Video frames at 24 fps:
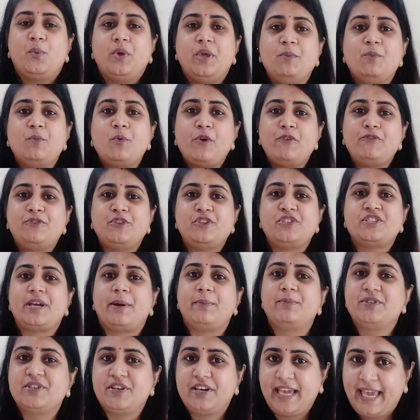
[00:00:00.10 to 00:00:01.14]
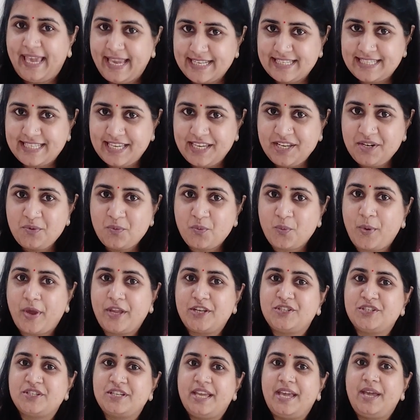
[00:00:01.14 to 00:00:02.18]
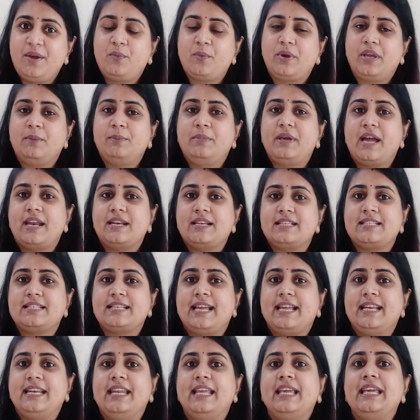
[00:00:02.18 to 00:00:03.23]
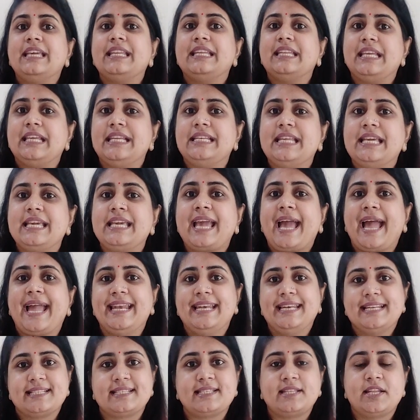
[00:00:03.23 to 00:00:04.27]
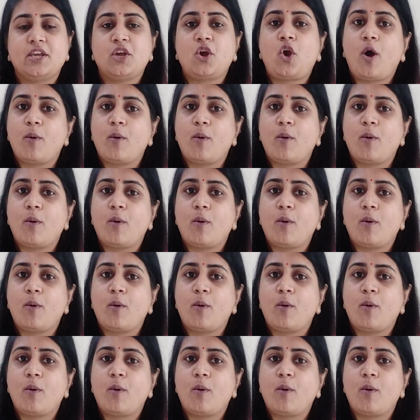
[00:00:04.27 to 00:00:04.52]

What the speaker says: We move to chapter 18, where today we will be understanding reading and listening